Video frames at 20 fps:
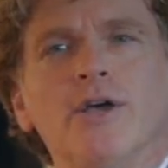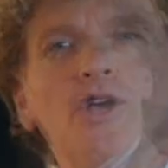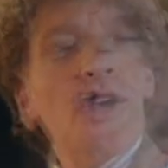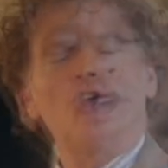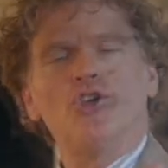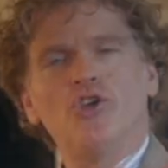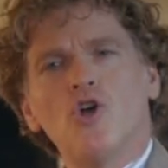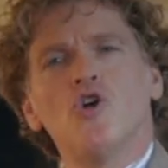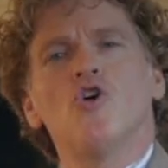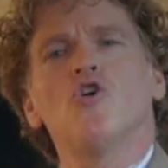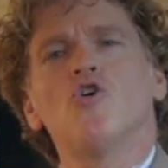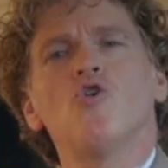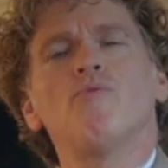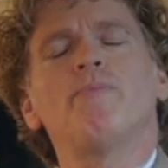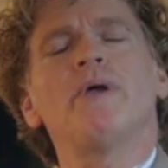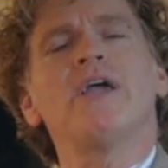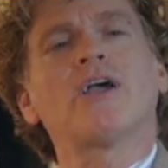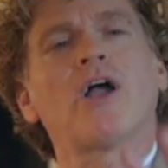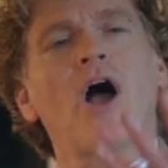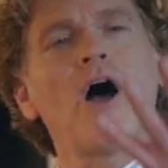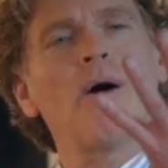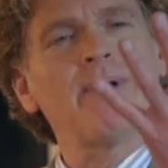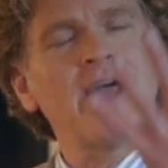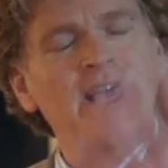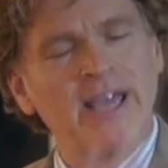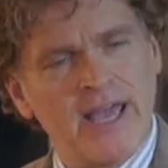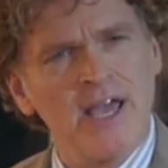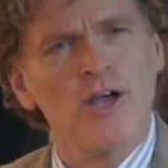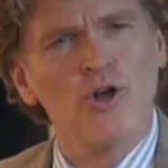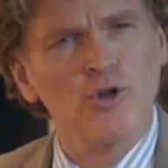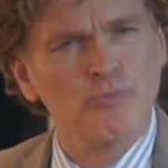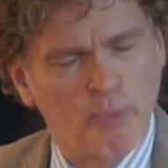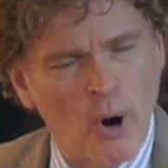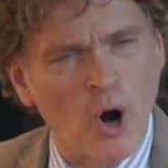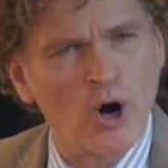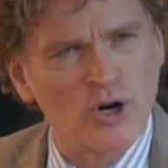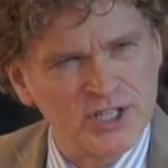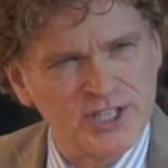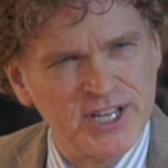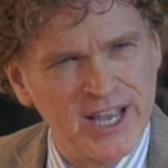You become a healed
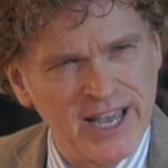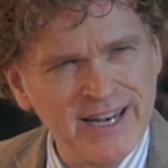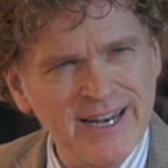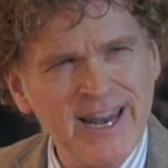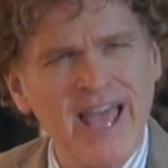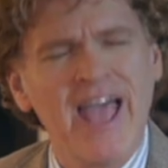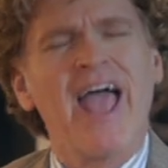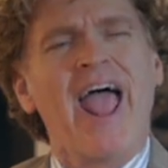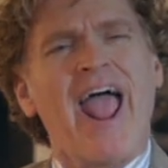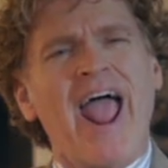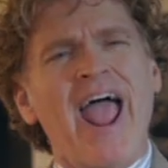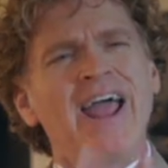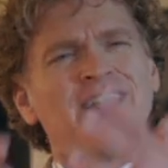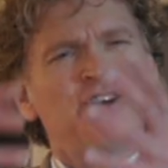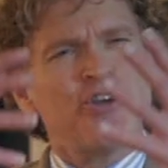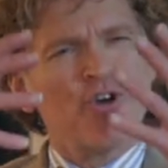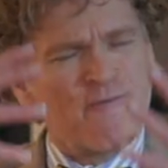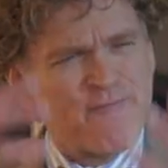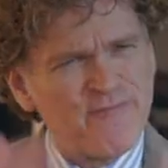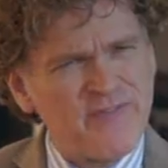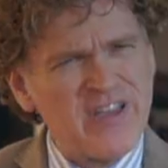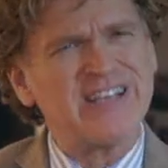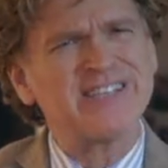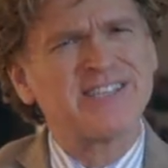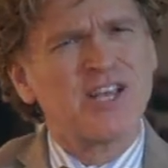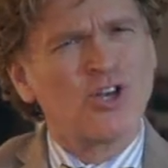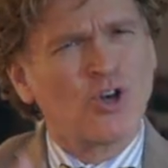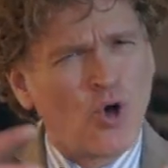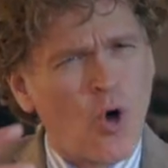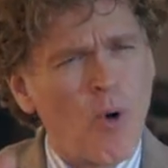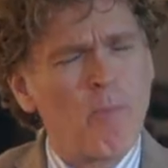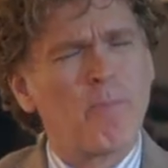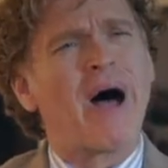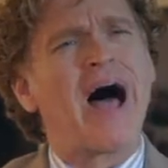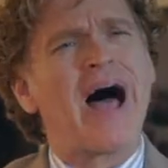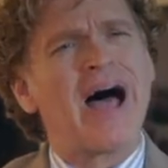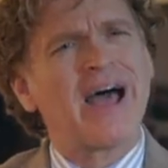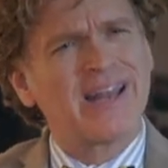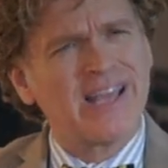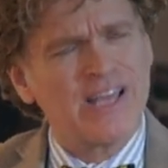person and your physical
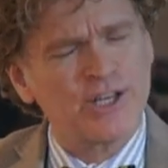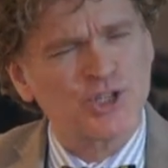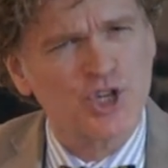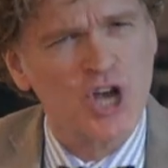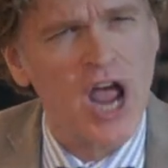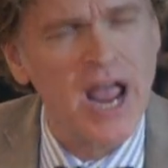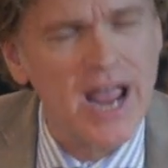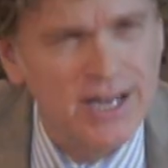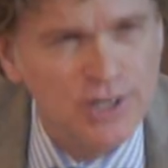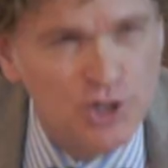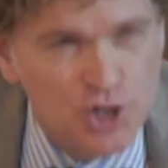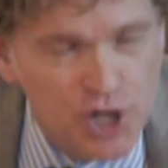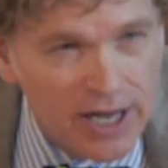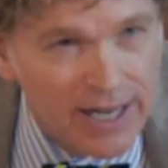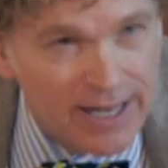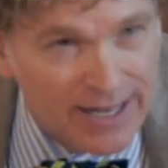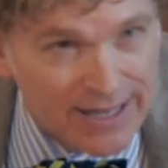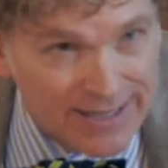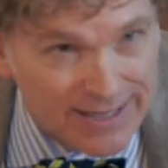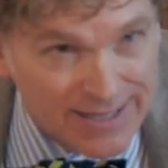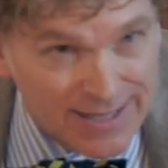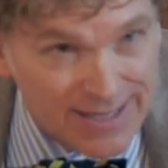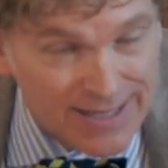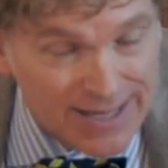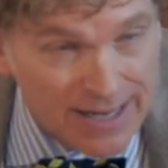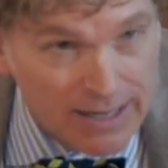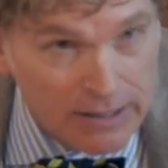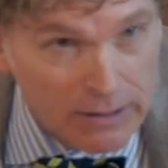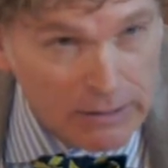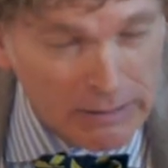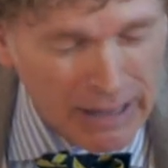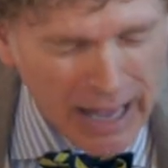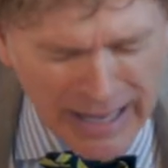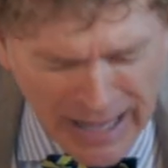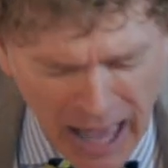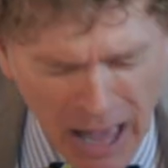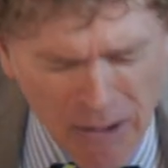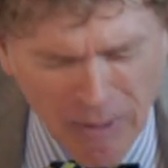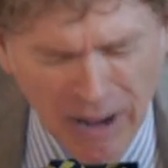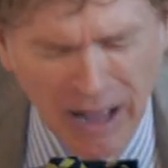body changes. I
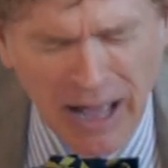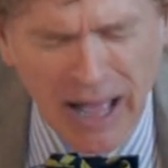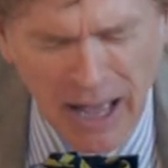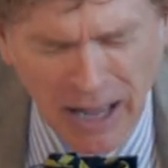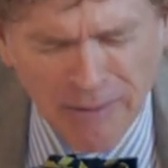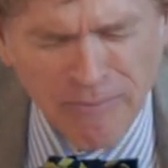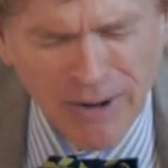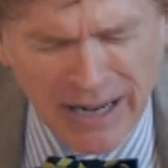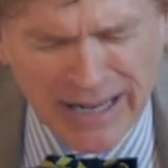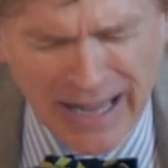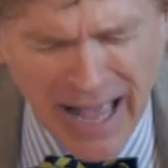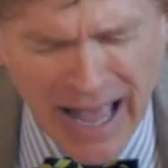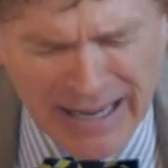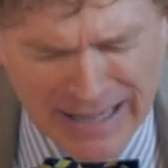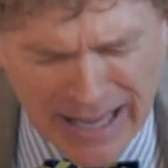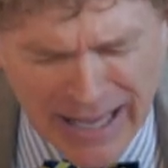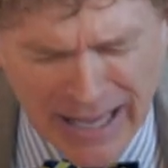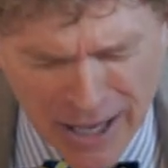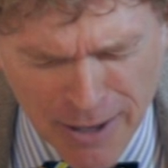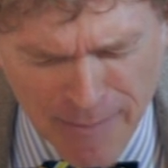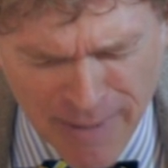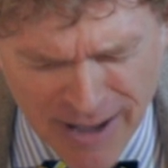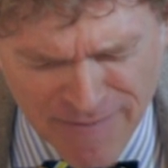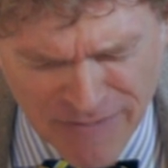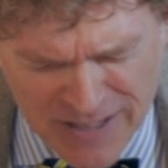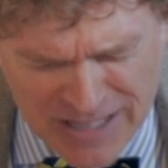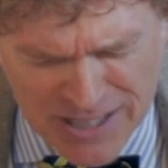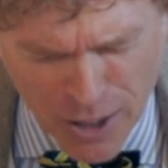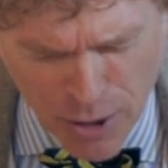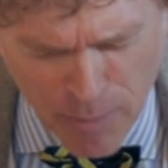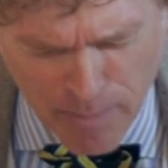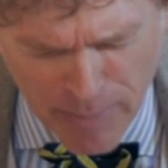got, I want God to heal my physical